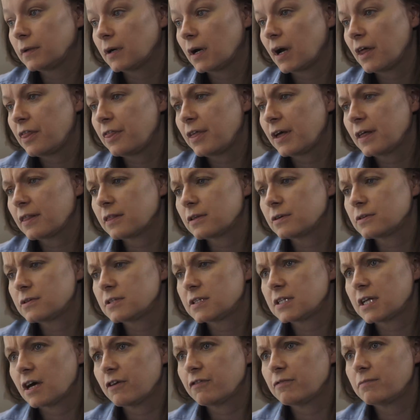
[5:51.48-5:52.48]
I think those
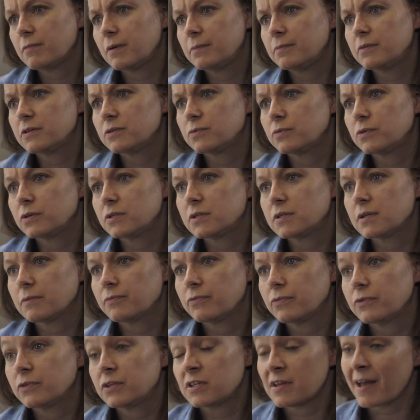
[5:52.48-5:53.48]
staff members were
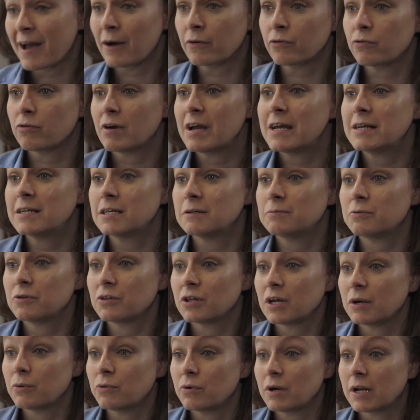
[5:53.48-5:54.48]
some downgraded, but
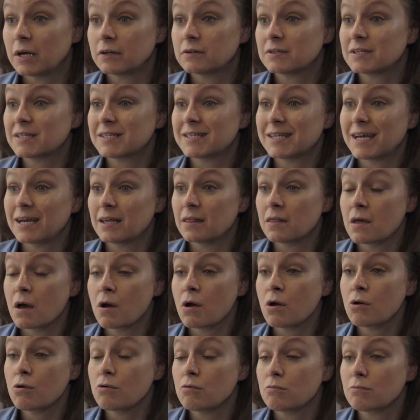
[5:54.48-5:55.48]
they were allowed to stay in the
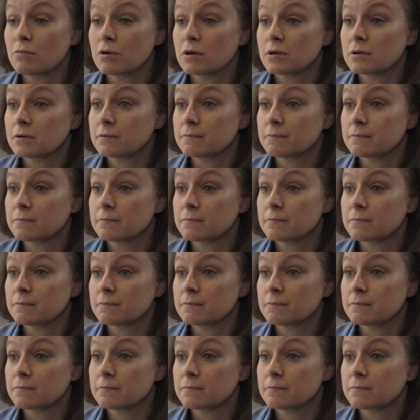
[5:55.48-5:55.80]
home.